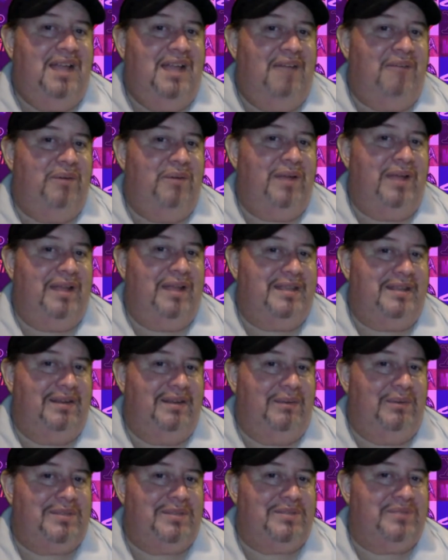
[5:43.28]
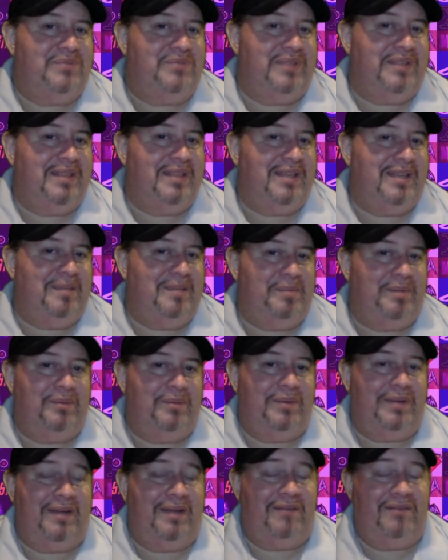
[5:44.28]
I wasn't feeling it, but
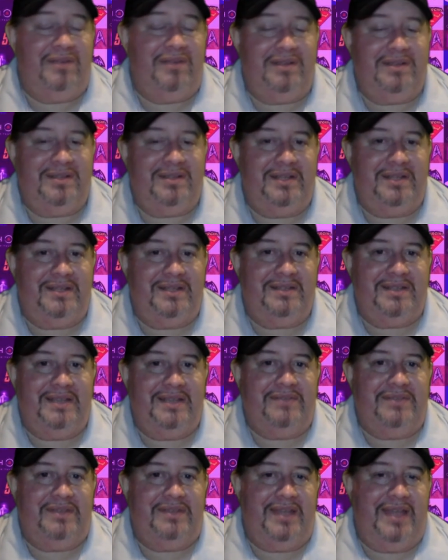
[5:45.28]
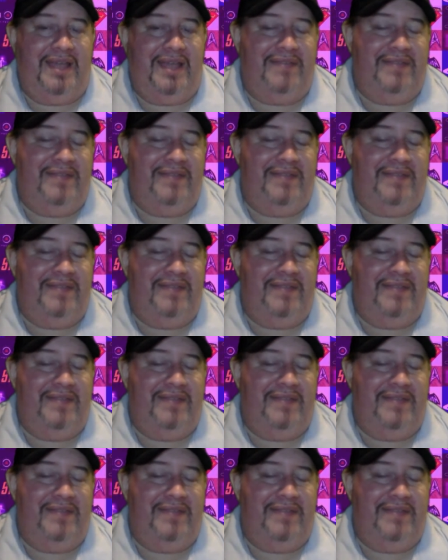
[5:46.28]
whatever, it saves the day.